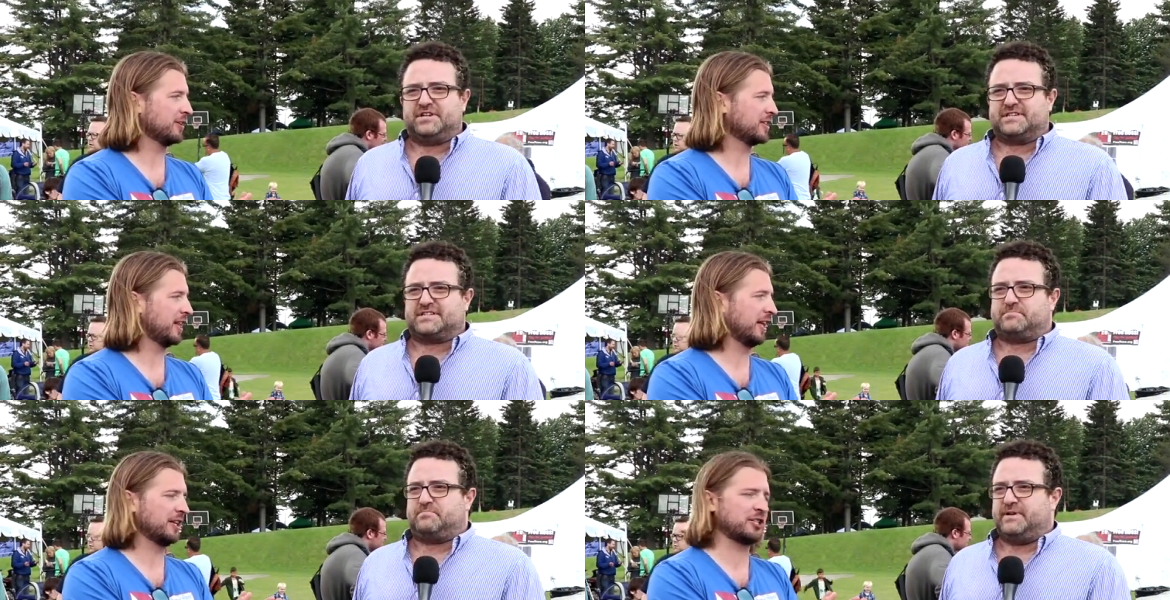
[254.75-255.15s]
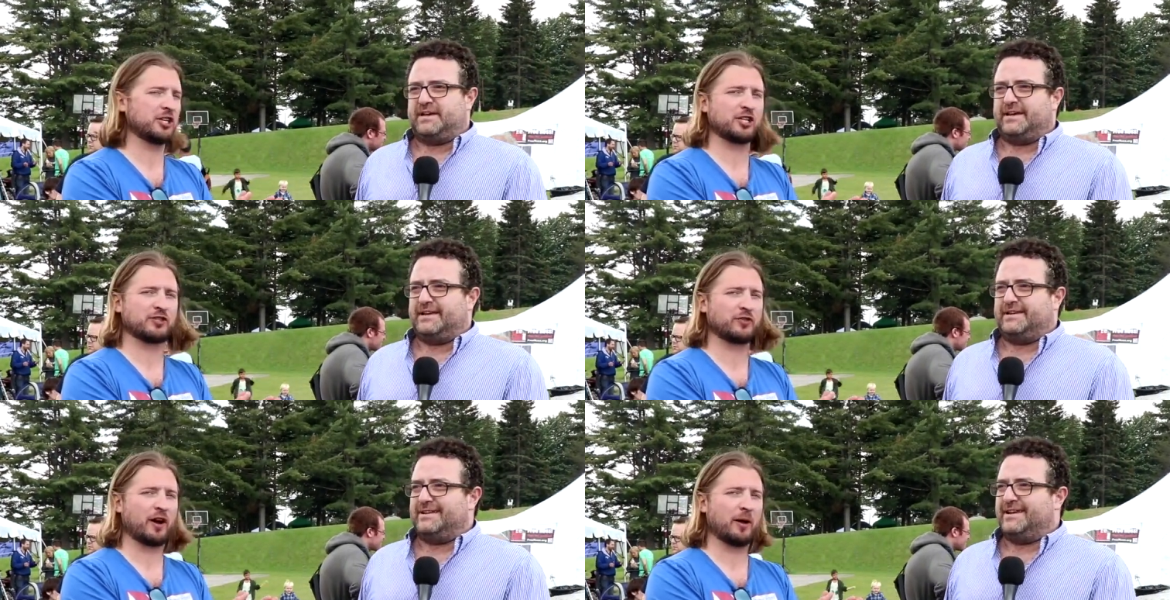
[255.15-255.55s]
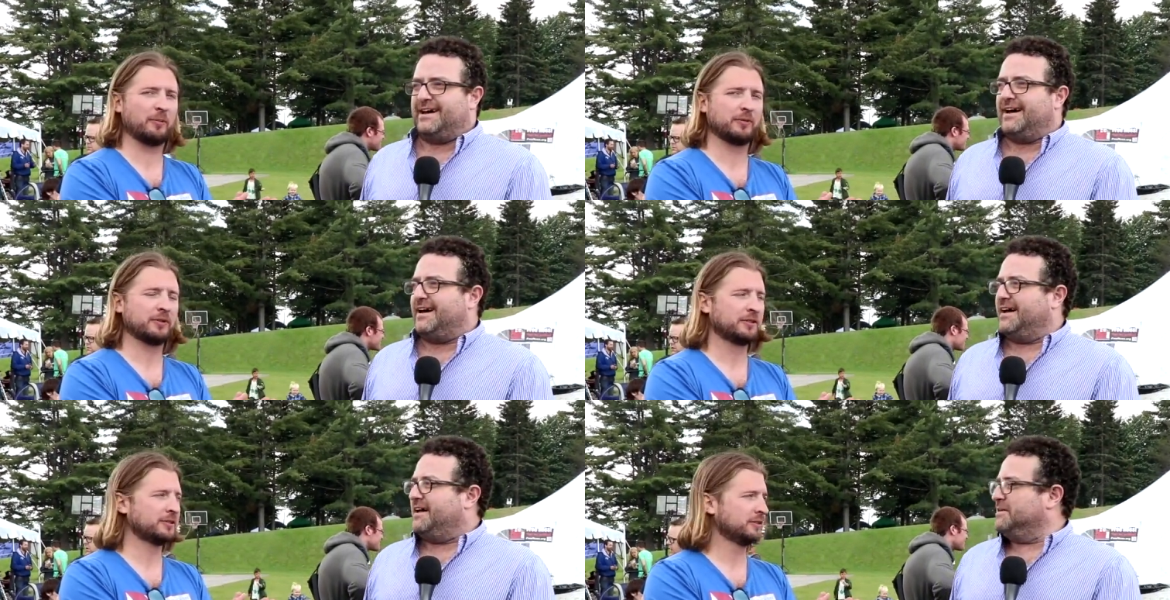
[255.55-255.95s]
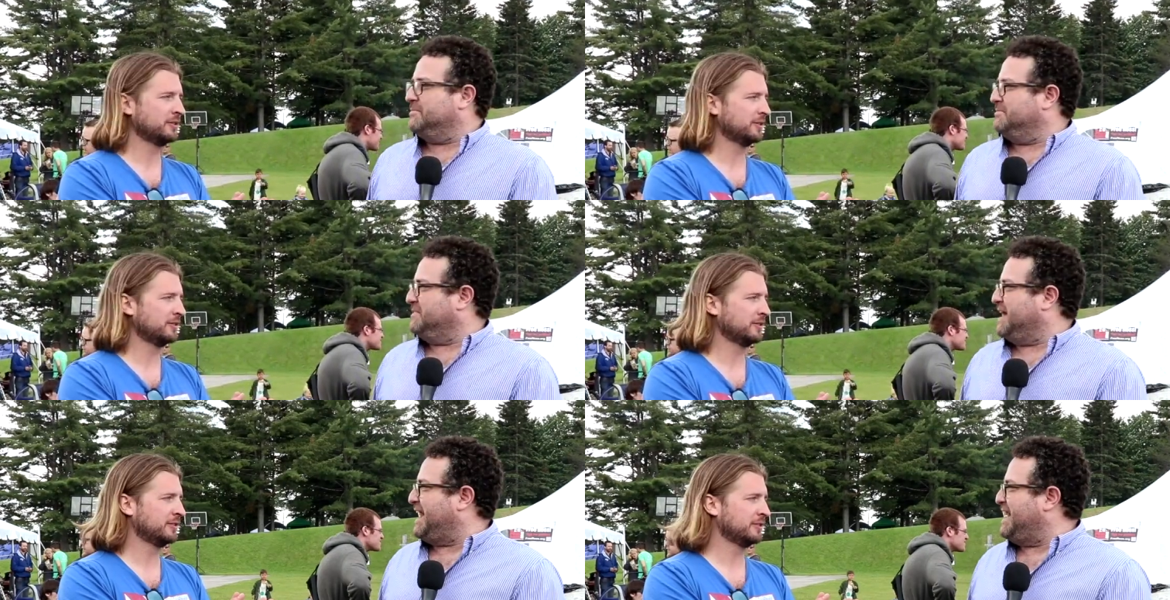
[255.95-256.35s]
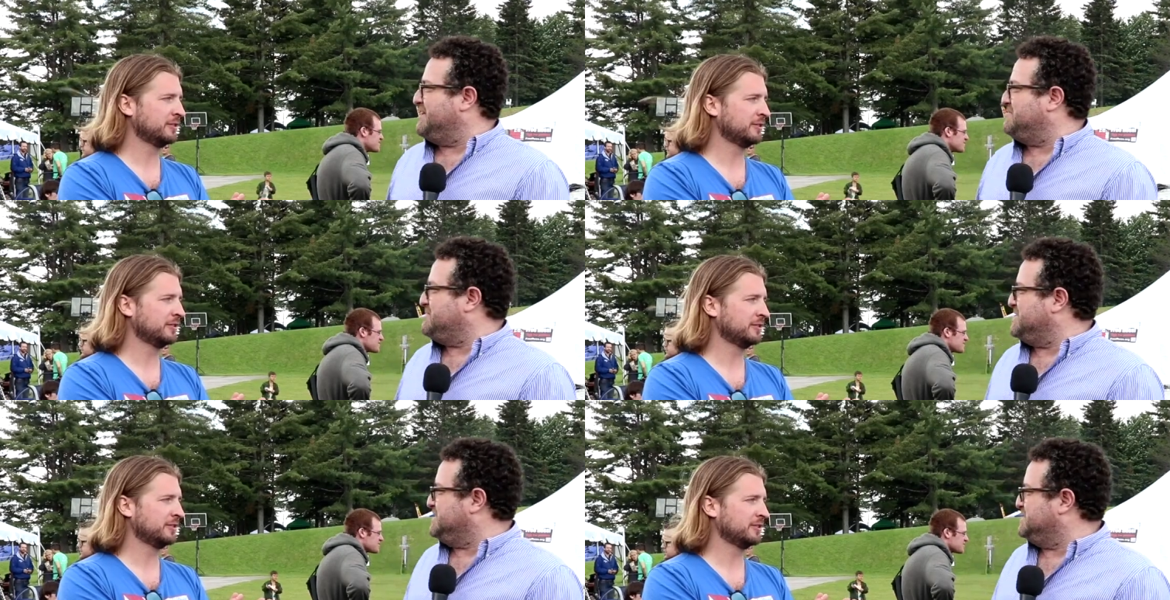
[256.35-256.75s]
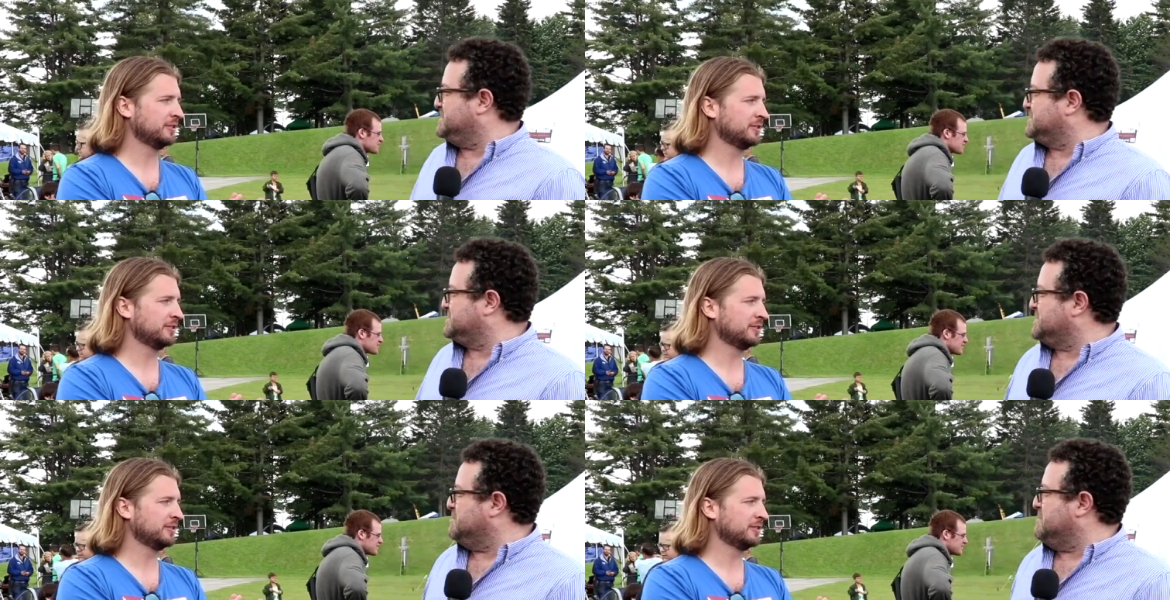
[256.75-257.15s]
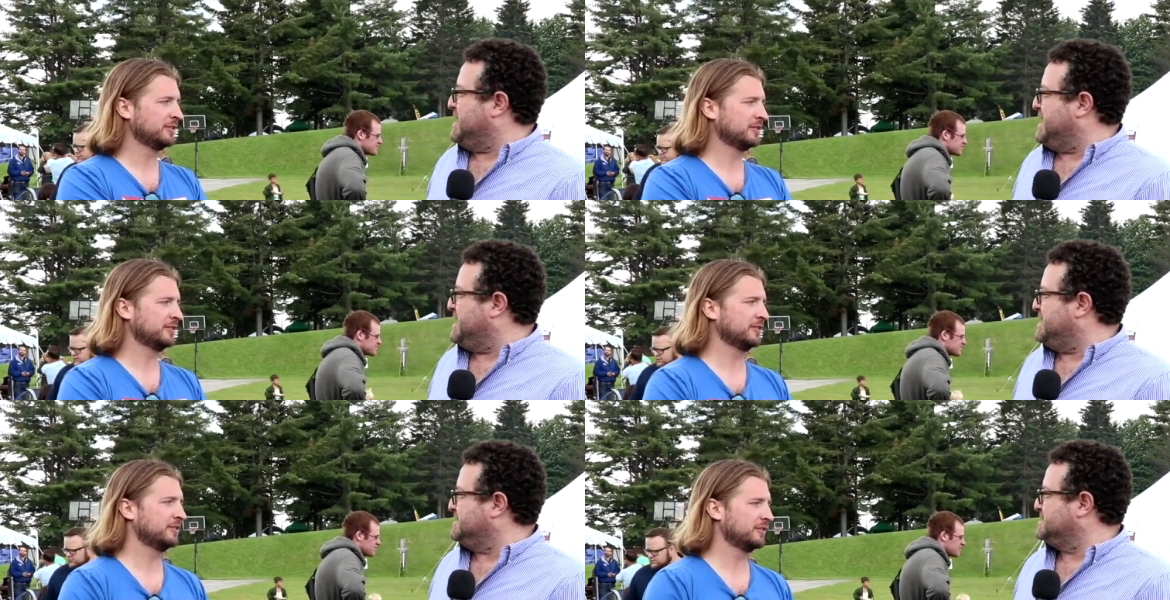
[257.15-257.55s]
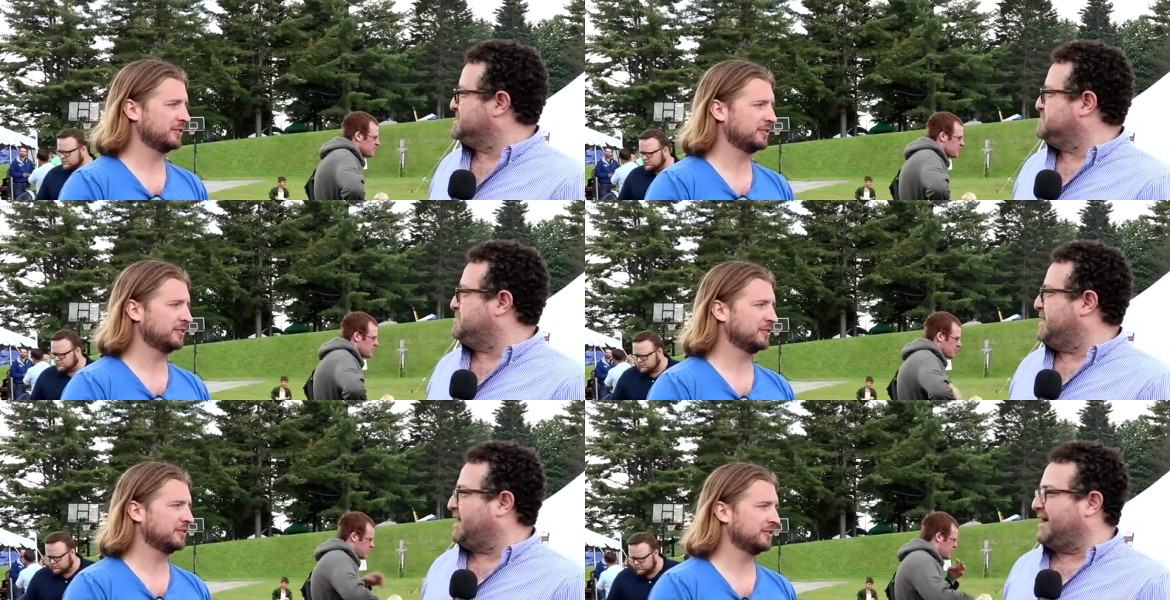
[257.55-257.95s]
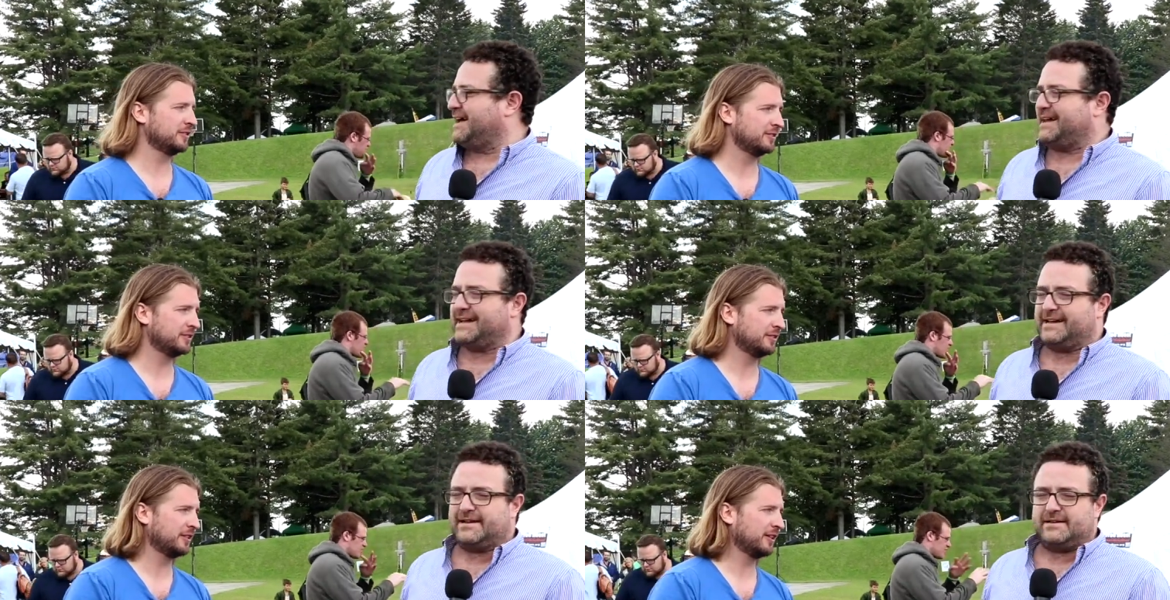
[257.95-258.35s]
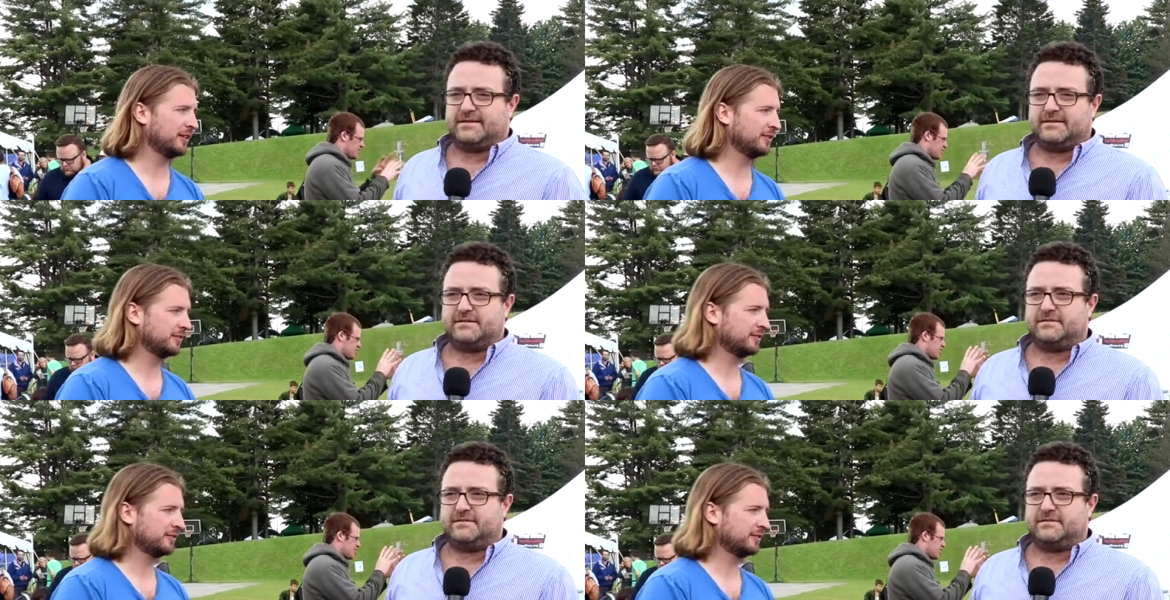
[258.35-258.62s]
Speaker 1: there's a lot to choose from. I have been just amazed by